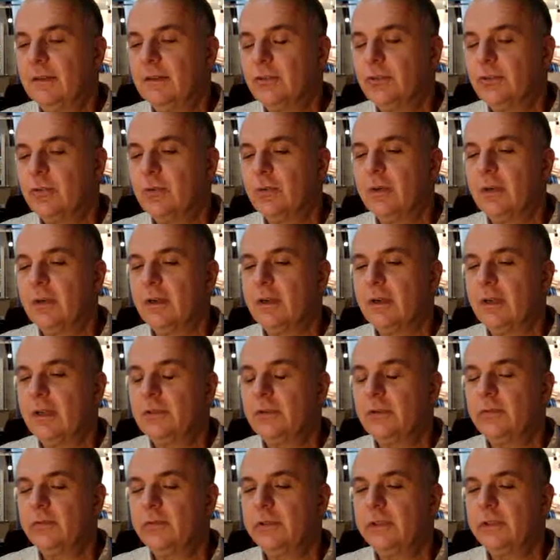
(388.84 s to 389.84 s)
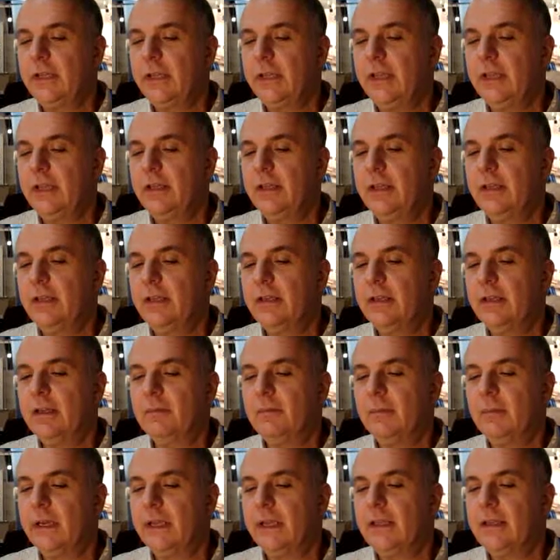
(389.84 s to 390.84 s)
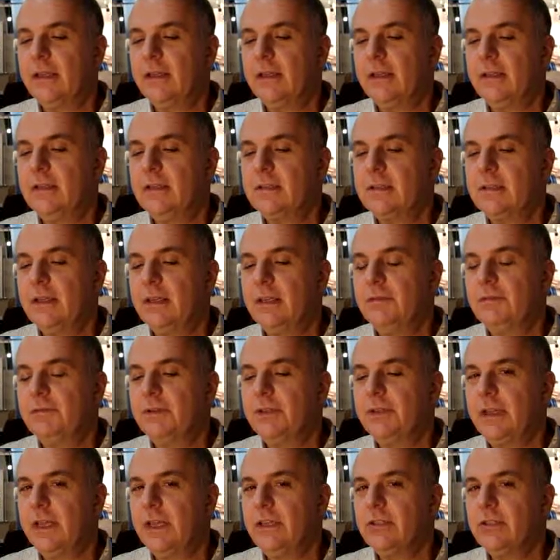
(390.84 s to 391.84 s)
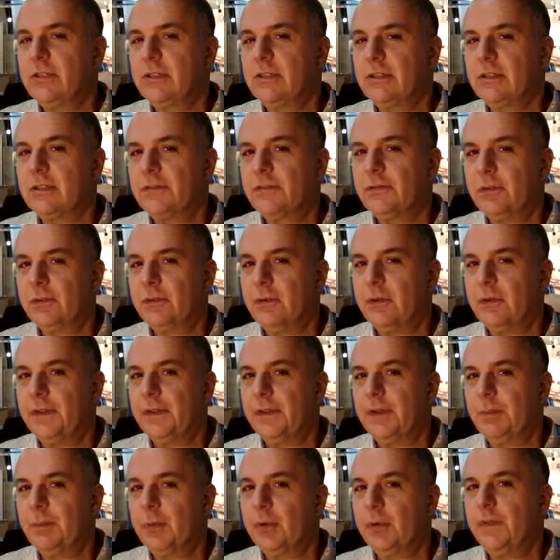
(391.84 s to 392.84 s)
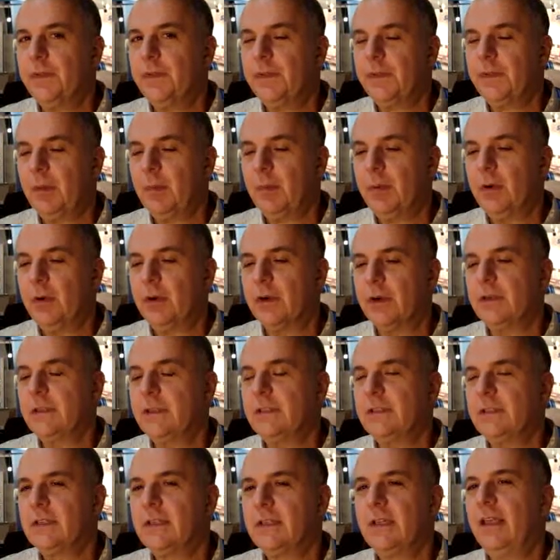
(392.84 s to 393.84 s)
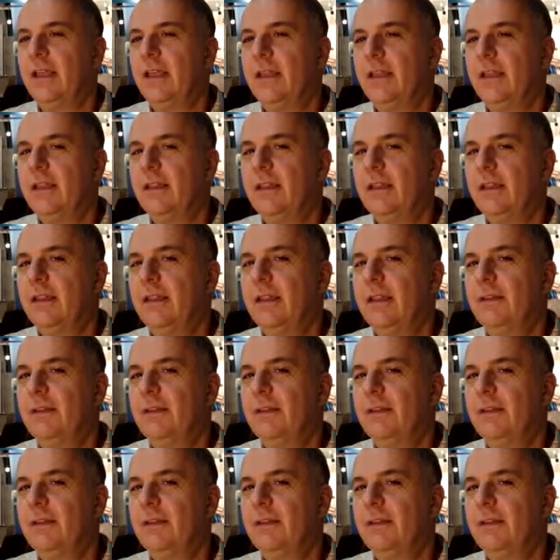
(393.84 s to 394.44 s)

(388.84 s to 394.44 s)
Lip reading: Sure. Creating my kids' invitations for all their birthday parties and